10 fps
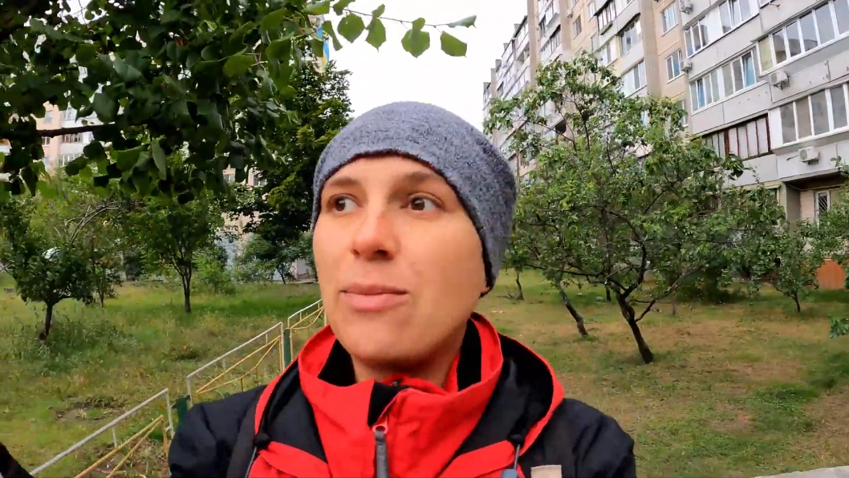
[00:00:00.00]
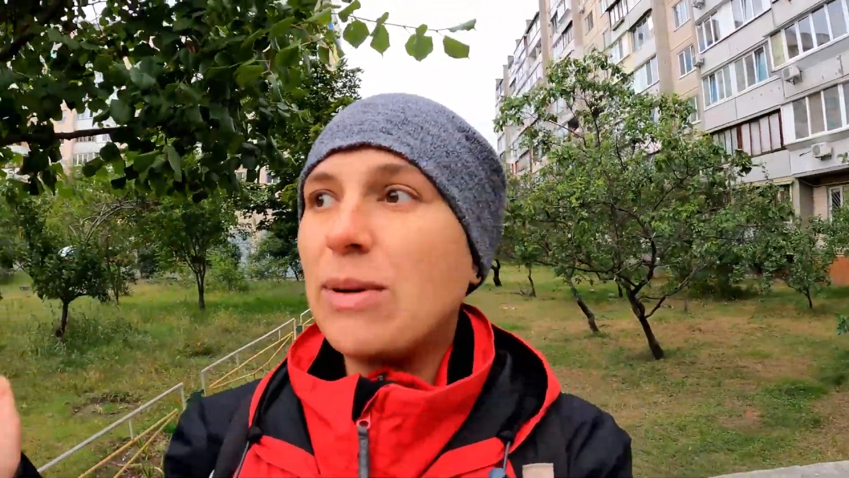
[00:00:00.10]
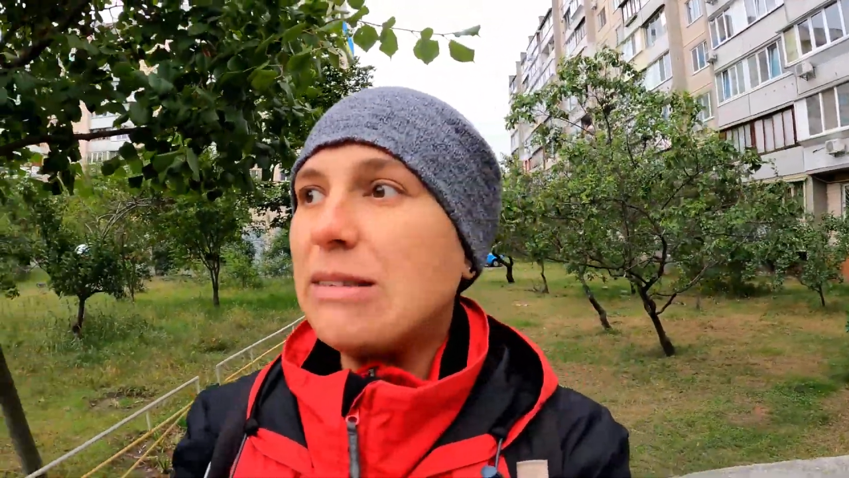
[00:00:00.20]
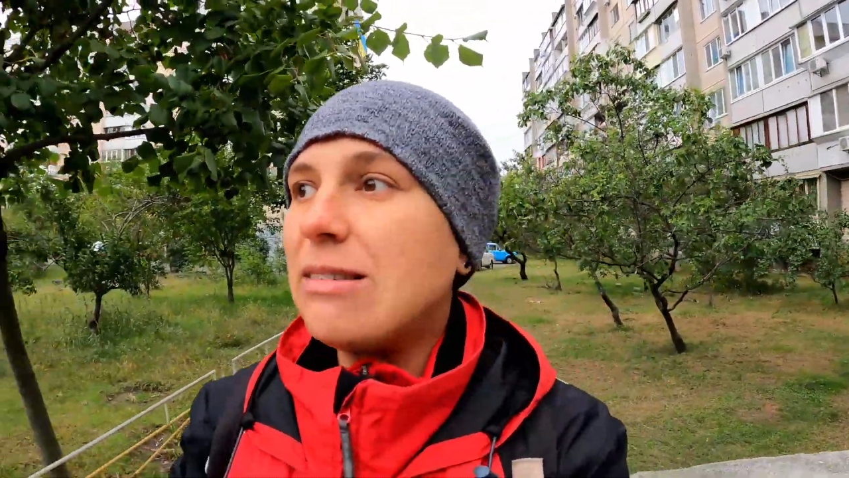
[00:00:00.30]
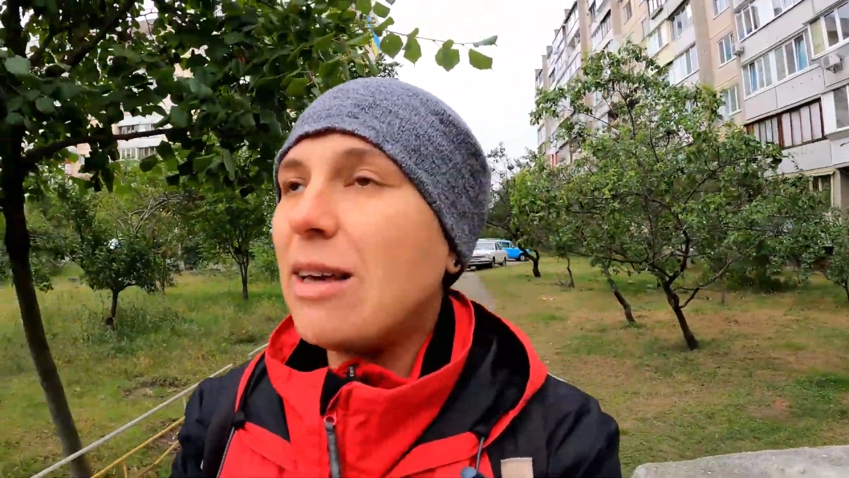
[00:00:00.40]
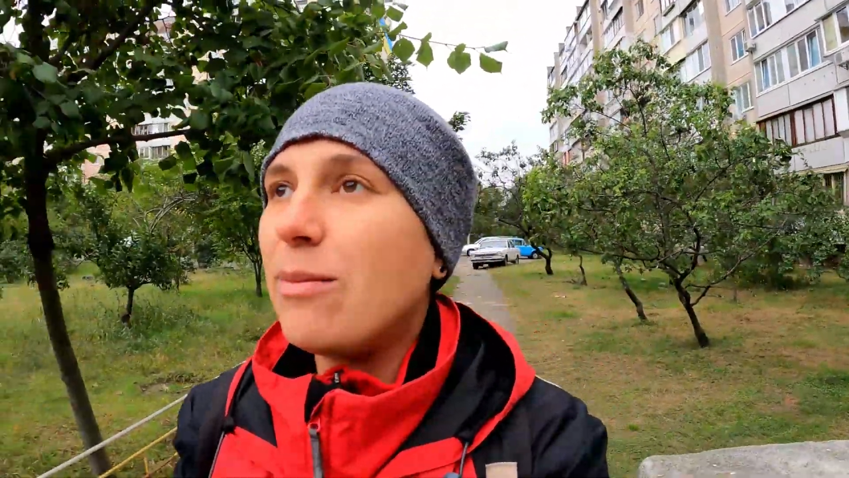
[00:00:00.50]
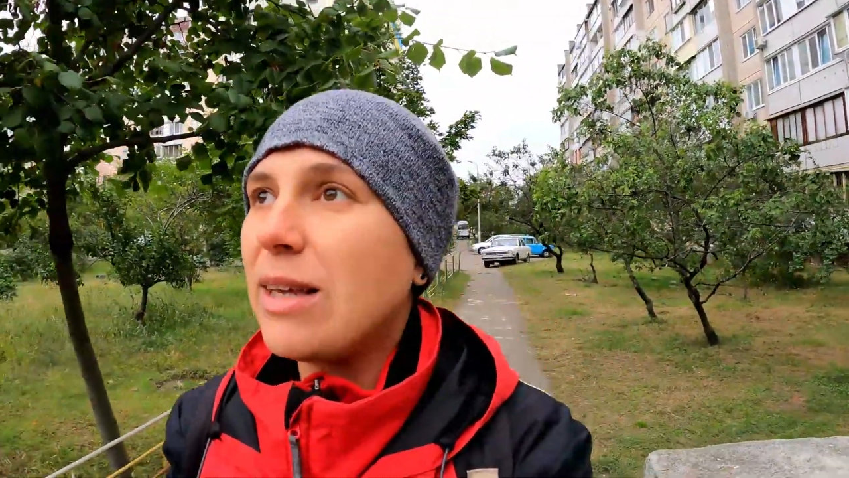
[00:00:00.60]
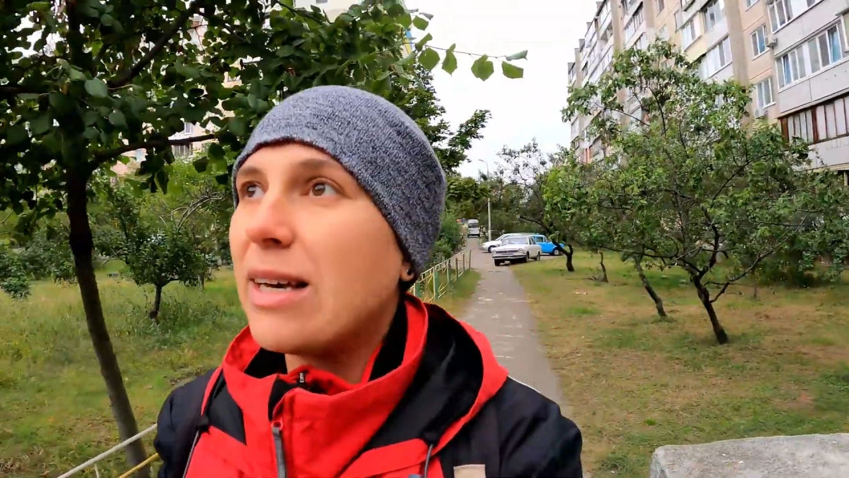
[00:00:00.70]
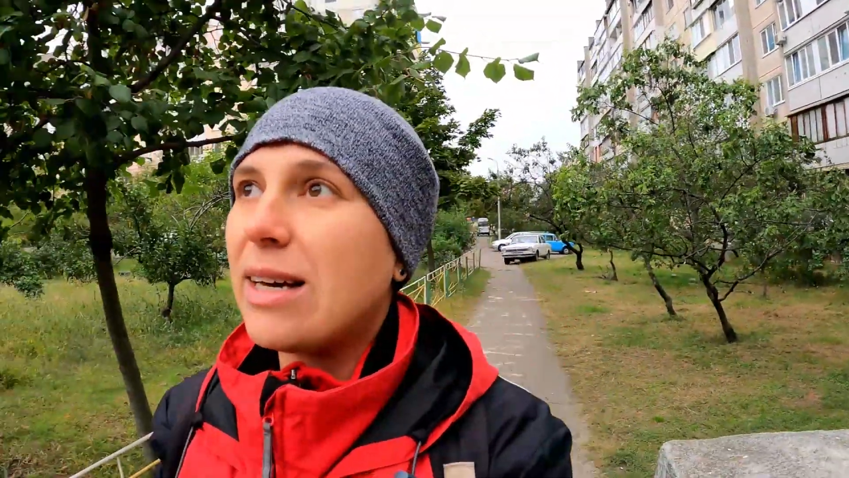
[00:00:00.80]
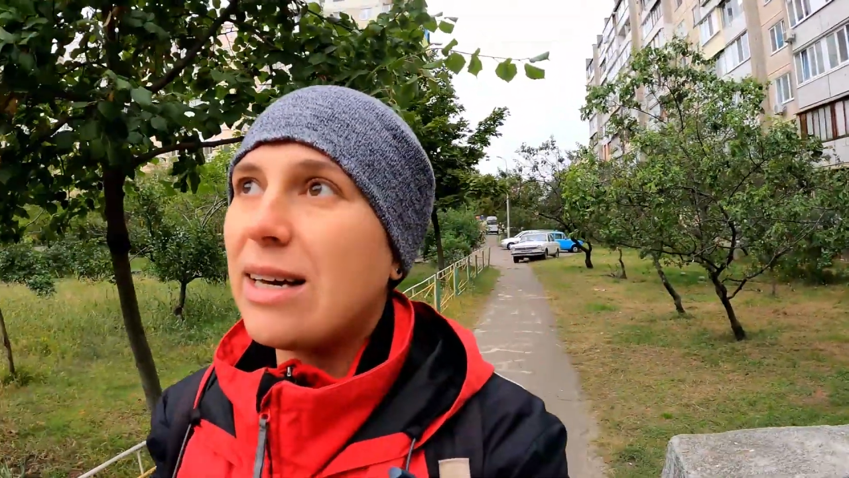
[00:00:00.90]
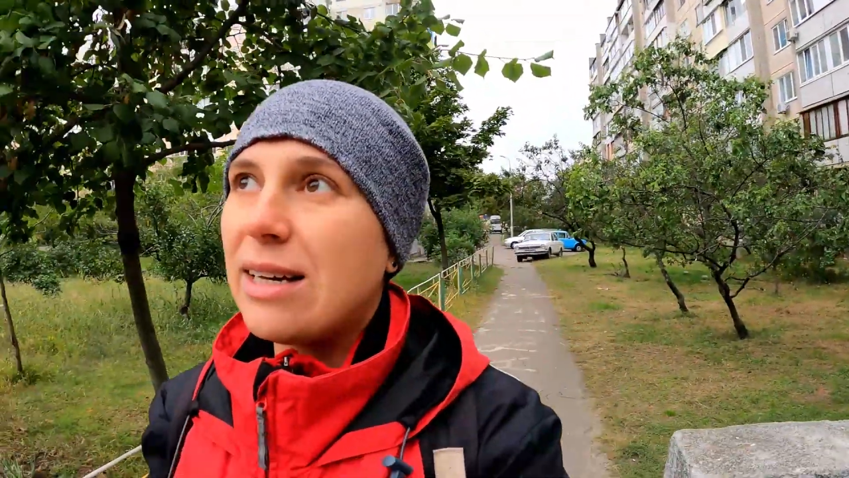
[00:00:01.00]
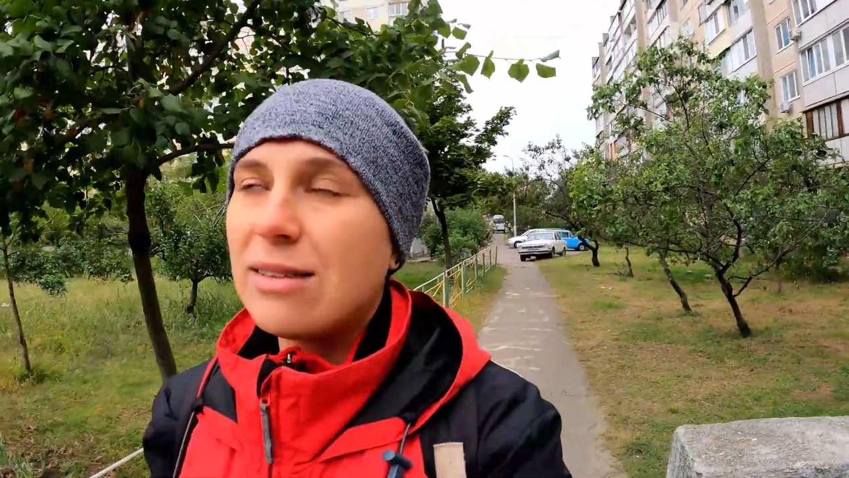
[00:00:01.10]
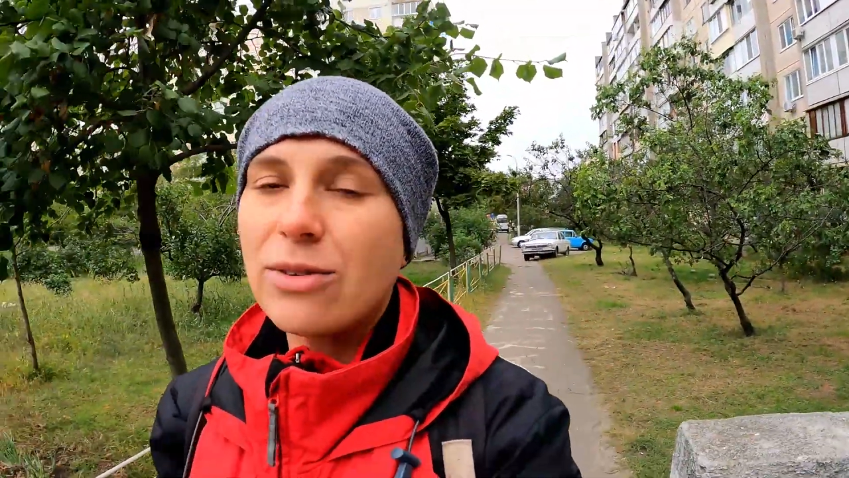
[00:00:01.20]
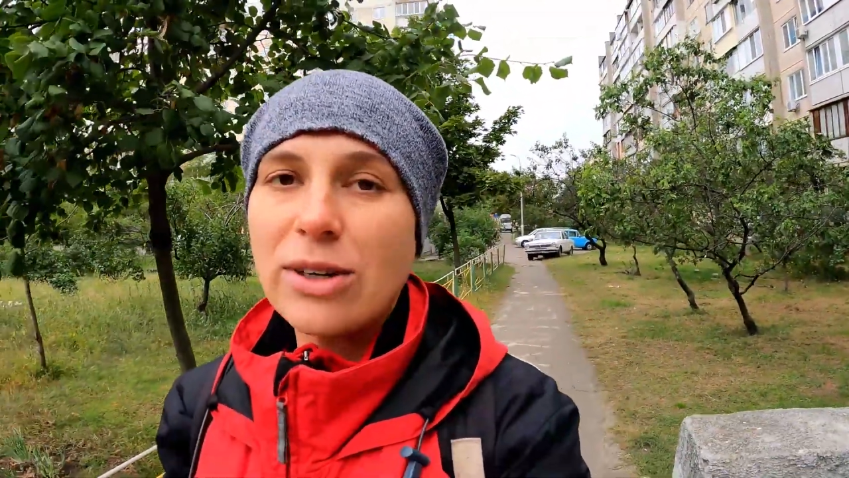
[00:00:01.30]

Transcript: pandemic and